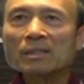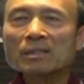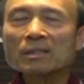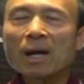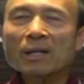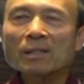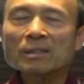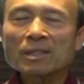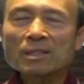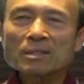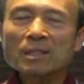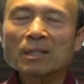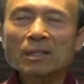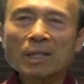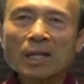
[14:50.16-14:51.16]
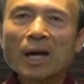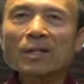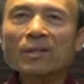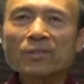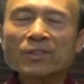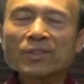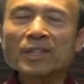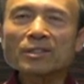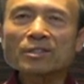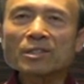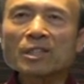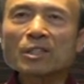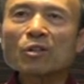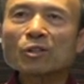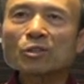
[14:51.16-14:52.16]
God does a lot of things
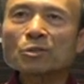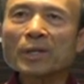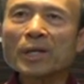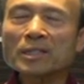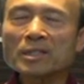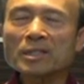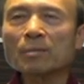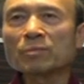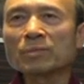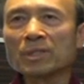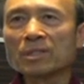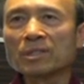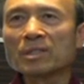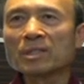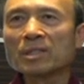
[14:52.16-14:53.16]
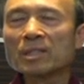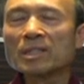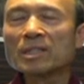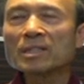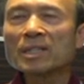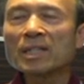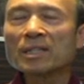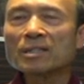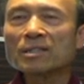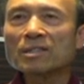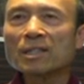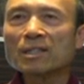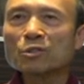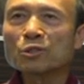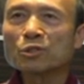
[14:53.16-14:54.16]
in order to accept us. He sent His
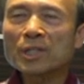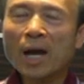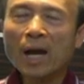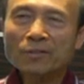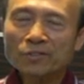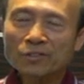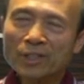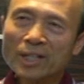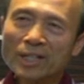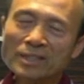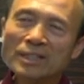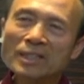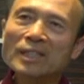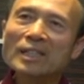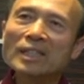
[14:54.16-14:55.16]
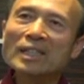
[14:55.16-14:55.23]
Son to die for us.